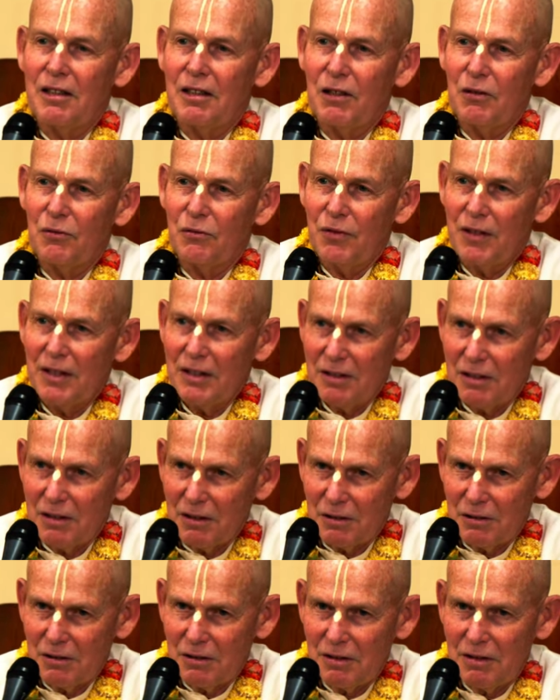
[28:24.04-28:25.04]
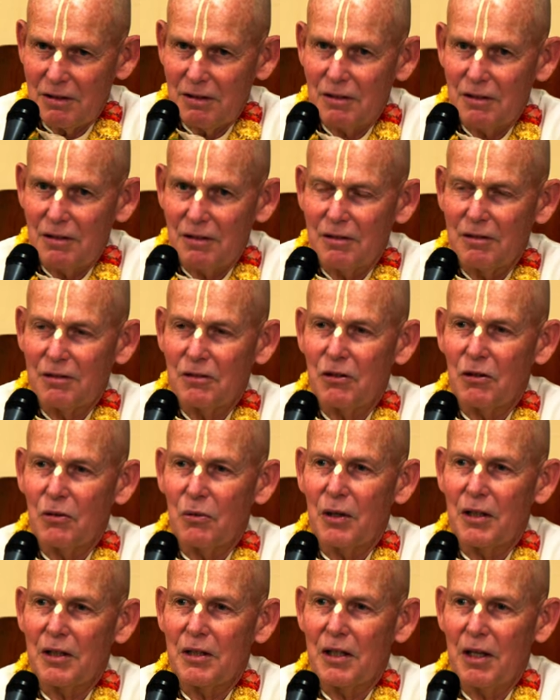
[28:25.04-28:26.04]
offenses.
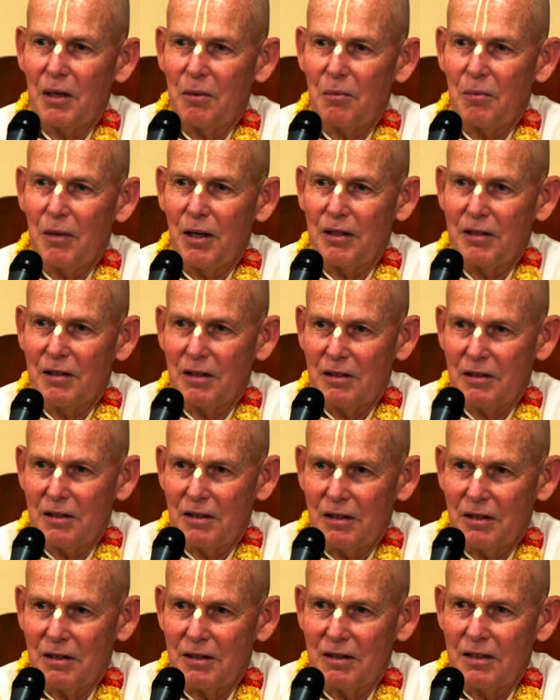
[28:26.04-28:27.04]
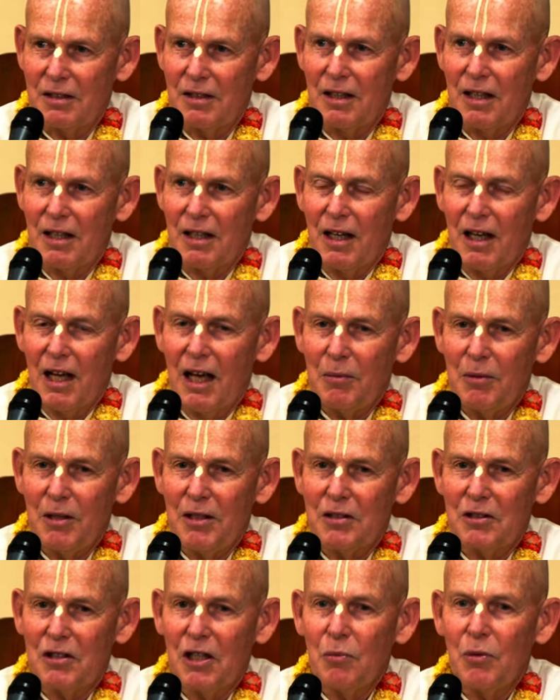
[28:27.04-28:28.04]
So I kept my distance. I
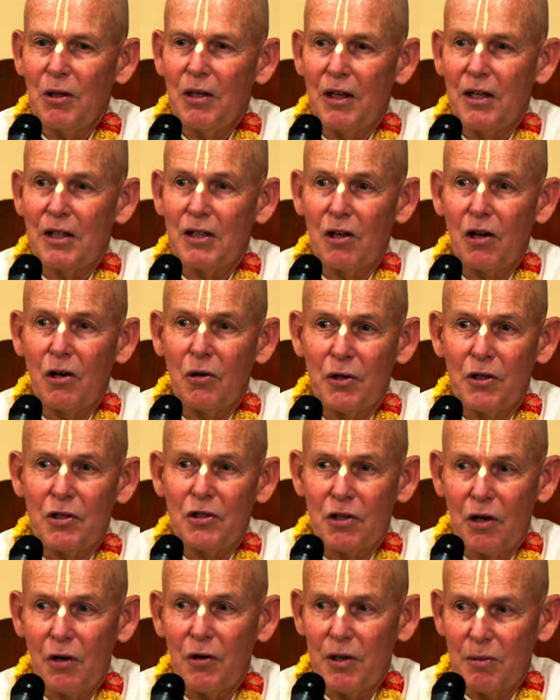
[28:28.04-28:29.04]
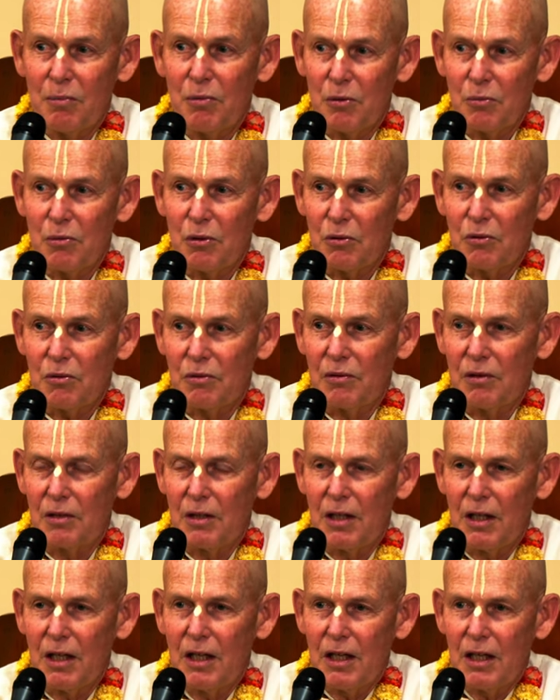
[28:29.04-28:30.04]
mean, someone like Hari Shariprabhu,
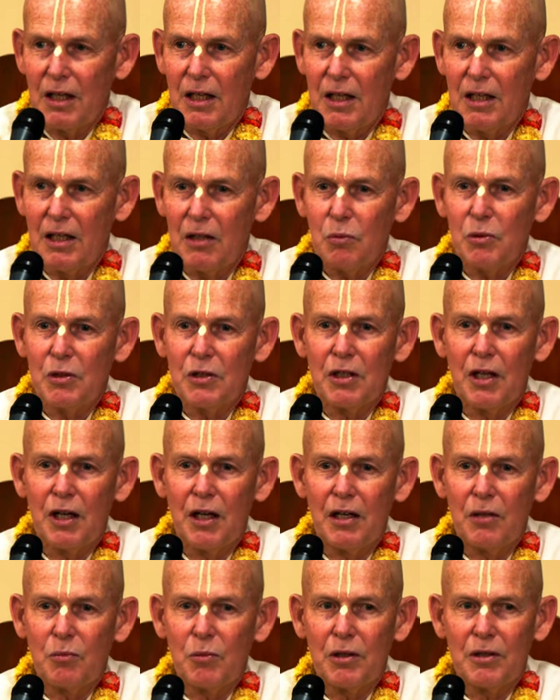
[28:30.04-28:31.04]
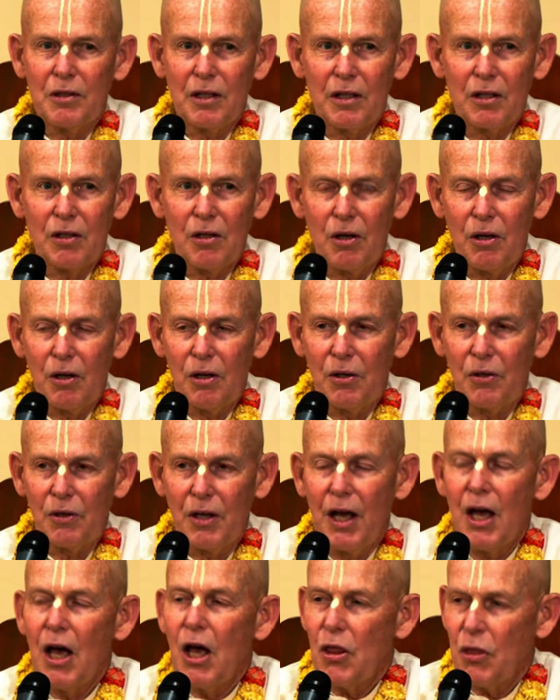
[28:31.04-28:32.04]
he was on what they called
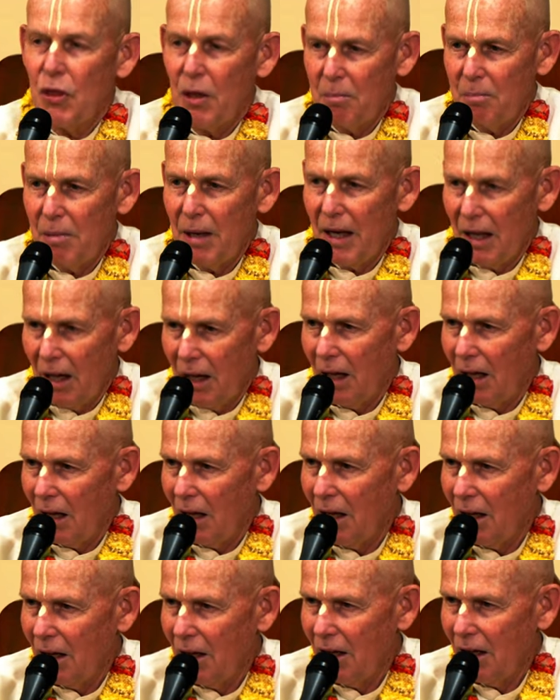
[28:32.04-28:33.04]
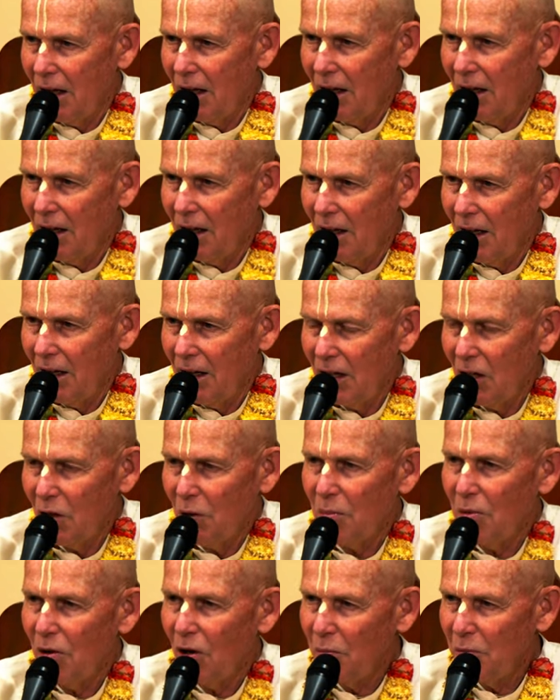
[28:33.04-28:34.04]
the bell. You know,
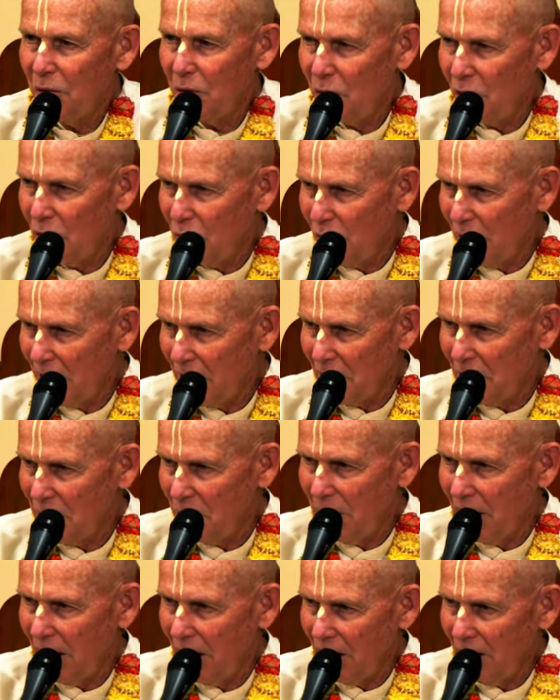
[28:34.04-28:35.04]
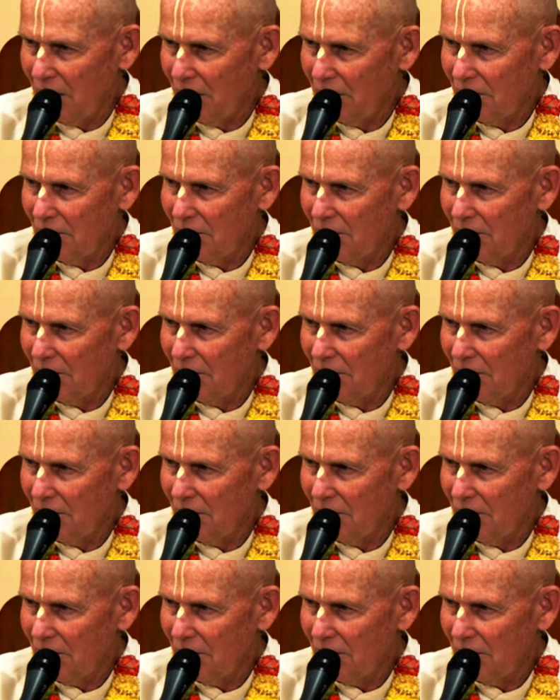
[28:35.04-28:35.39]
Prabhupada would ring his bell.